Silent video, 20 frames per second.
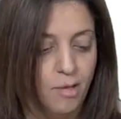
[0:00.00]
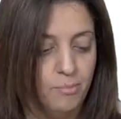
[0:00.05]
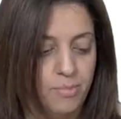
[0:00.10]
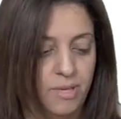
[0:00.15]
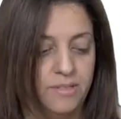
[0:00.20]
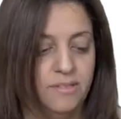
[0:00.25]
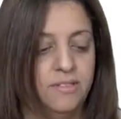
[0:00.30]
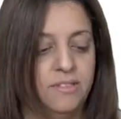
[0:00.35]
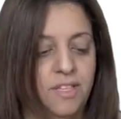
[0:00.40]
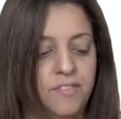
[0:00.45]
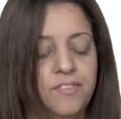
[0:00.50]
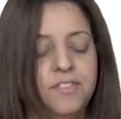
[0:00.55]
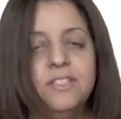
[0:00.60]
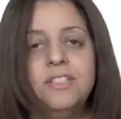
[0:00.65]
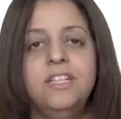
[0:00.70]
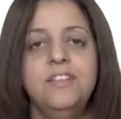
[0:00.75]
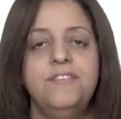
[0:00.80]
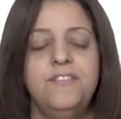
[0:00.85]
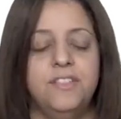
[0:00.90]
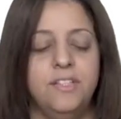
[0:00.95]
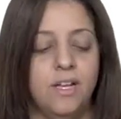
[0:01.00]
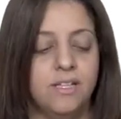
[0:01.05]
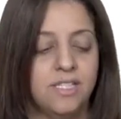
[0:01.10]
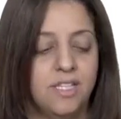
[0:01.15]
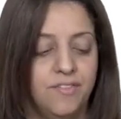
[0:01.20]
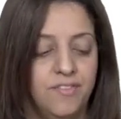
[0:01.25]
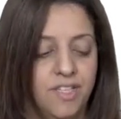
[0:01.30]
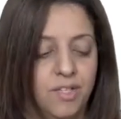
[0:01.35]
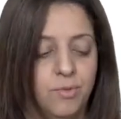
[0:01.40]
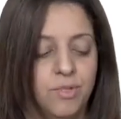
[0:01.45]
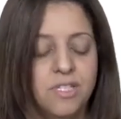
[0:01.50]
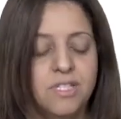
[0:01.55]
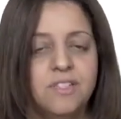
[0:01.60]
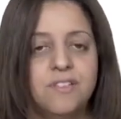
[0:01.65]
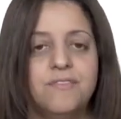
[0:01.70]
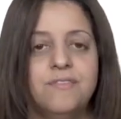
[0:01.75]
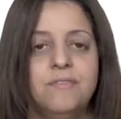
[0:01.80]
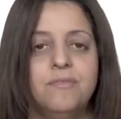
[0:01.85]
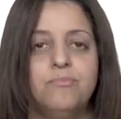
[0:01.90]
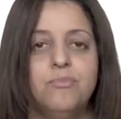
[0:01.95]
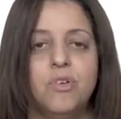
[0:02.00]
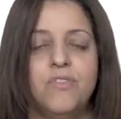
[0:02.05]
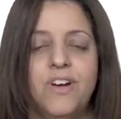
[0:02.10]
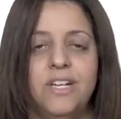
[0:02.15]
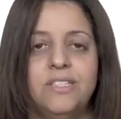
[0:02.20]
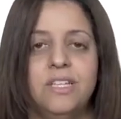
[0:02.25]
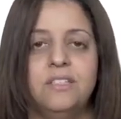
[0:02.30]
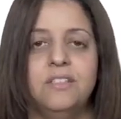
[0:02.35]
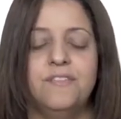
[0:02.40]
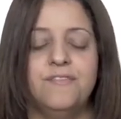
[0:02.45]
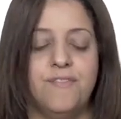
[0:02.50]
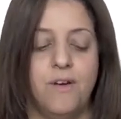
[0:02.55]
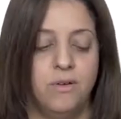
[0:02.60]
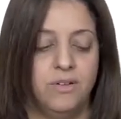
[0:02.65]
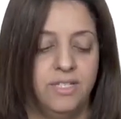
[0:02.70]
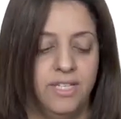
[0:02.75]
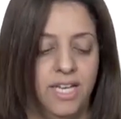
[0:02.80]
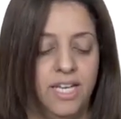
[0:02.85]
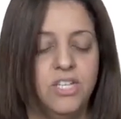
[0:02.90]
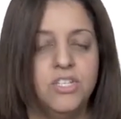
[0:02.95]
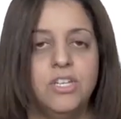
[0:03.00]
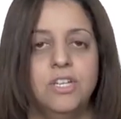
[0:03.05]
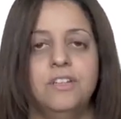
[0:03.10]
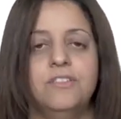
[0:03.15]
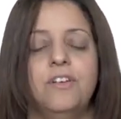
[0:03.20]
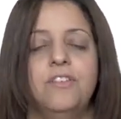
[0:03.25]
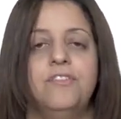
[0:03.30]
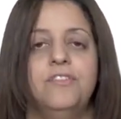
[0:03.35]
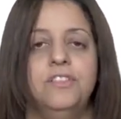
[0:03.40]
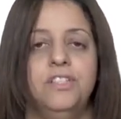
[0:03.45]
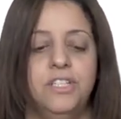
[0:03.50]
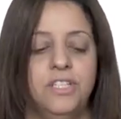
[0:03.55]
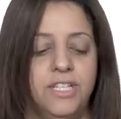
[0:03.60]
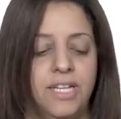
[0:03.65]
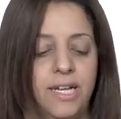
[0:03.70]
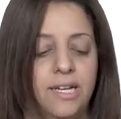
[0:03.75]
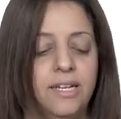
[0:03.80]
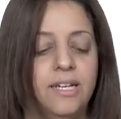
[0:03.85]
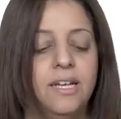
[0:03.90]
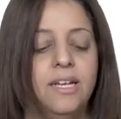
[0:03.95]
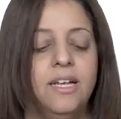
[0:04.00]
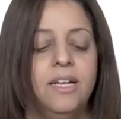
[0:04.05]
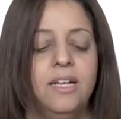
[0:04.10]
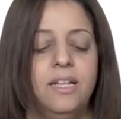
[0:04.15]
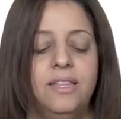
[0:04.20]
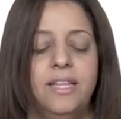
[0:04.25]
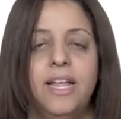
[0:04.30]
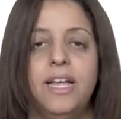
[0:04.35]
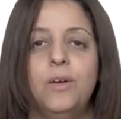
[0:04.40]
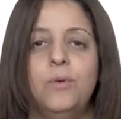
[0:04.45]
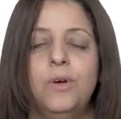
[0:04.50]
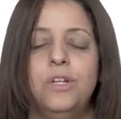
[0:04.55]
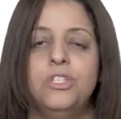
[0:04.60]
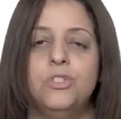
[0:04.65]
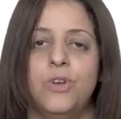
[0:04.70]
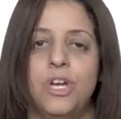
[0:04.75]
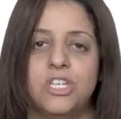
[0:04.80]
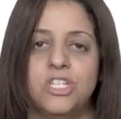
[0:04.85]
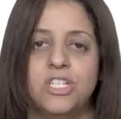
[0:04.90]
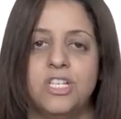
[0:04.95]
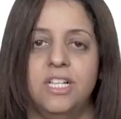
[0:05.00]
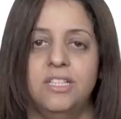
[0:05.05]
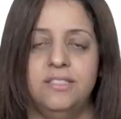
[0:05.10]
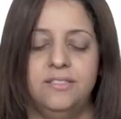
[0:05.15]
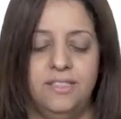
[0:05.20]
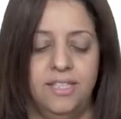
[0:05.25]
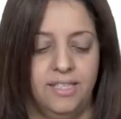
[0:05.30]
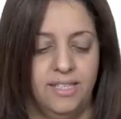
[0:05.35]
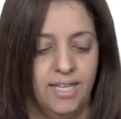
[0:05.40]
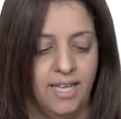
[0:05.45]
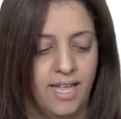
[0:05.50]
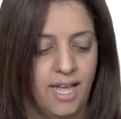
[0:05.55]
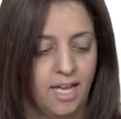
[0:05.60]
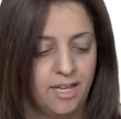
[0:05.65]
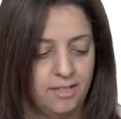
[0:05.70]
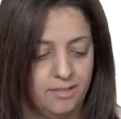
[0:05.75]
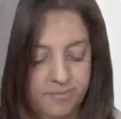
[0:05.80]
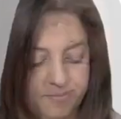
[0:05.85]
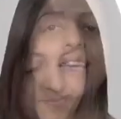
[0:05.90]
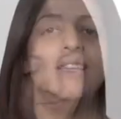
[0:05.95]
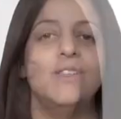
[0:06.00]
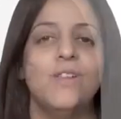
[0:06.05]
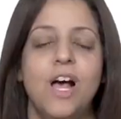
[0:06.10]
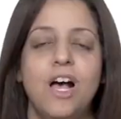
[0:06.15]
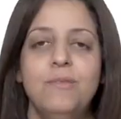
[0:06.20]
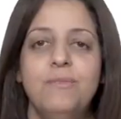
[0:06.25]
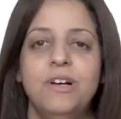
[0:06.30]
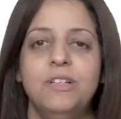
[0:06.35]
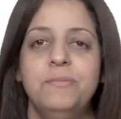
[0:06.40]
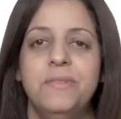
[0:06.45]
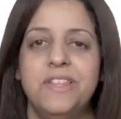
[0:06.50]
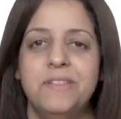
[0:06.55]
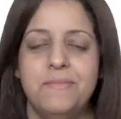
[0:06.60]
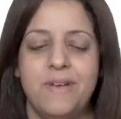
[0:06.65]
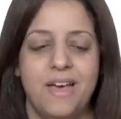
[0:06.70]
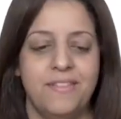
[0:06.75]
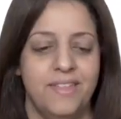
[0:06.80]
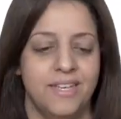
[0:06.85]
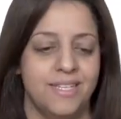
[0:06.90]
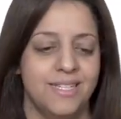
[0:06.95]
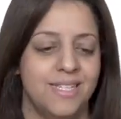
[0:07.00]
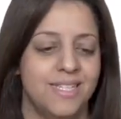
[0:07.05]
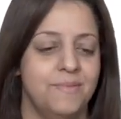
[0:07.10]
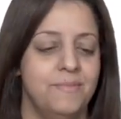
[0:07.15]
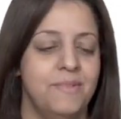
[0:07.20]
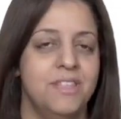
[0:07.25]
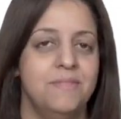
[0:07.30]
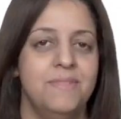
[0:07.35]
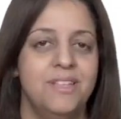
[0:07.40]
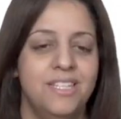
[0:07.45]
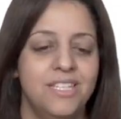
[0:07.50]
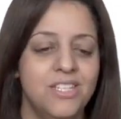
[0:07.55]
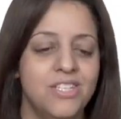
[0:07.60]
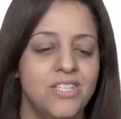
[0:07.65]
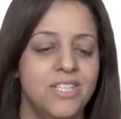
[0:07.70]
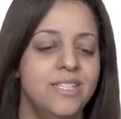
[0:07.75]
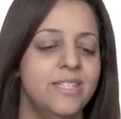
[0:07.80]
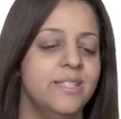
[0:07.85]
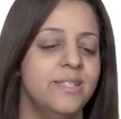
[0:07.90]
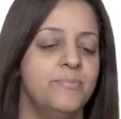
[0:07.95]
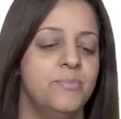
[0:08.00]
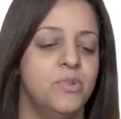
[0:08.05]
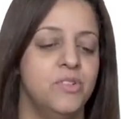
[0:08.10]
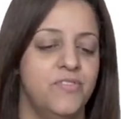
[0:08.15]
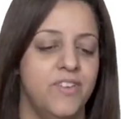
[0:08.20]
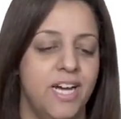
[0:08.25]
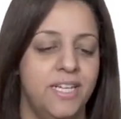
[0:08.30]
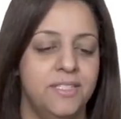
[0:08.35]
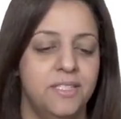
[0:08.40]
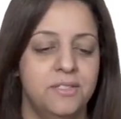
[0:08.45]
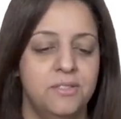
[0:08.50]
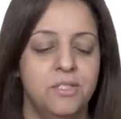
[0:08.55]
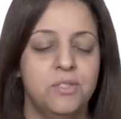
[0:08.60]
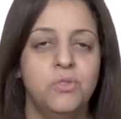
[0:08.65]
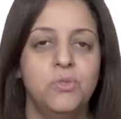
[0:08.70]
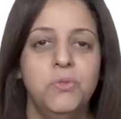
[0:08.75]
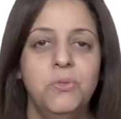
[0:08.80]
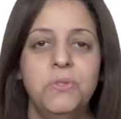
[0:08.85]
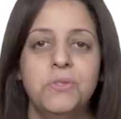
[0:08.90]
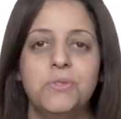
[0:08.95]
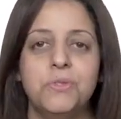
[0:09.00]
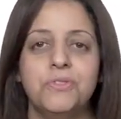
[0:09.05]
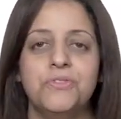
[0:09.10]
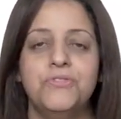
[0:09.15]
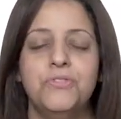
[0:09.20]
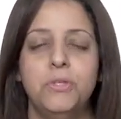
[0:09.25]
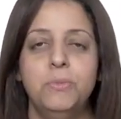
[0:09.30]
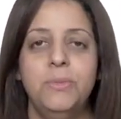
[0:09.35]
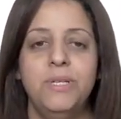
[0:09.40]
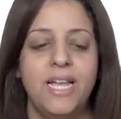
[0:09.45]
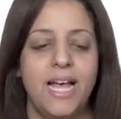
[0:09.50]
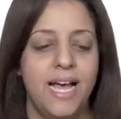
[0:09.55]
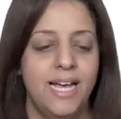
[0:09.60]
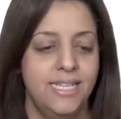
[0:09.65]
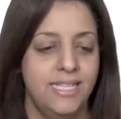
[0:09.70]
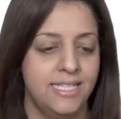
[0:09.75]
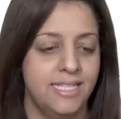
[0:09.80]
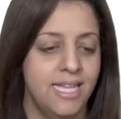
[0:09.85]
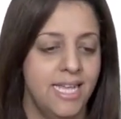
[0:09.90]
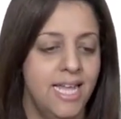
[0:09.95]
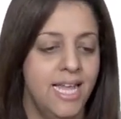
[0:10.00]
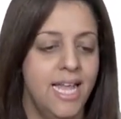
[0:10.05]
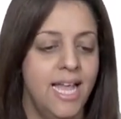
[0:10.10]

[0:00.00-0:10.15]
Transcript: But definitely philosophy was the, provided the foundation of learning, language, rationality, and A I. So how about mathematics? Mathematicians provided the tools to formalize